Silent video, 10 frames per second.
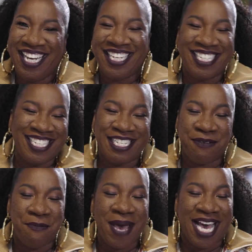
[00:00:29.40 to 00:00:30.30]
And she's
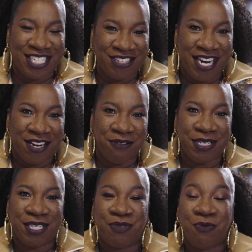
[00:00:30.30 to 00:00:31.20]
a master at it,
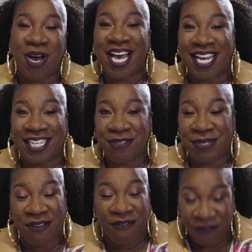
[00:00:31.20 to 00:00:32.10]
which is why she
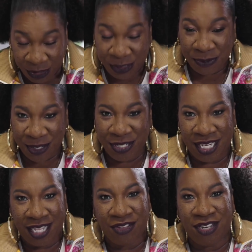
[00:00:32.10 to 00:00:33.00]
was the first person
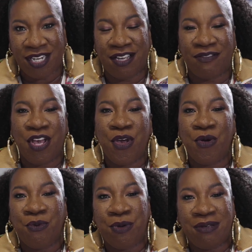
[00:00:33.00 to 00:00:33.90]
I thought of
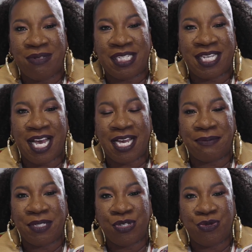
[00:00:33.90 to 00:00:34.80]
when it was
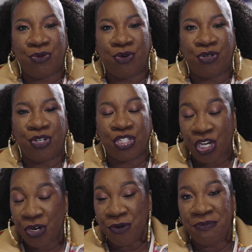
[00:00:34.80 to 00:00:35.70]
time to
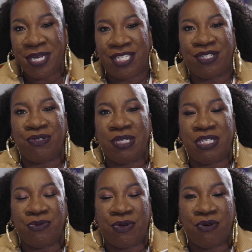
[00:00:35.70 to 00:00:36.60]
turn Metoo
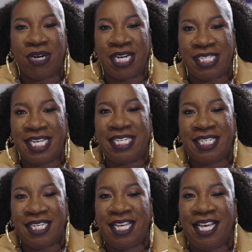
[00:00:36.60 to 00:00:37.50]
into an
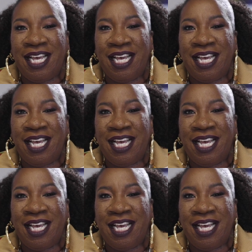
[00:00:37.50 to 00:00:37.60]
organization.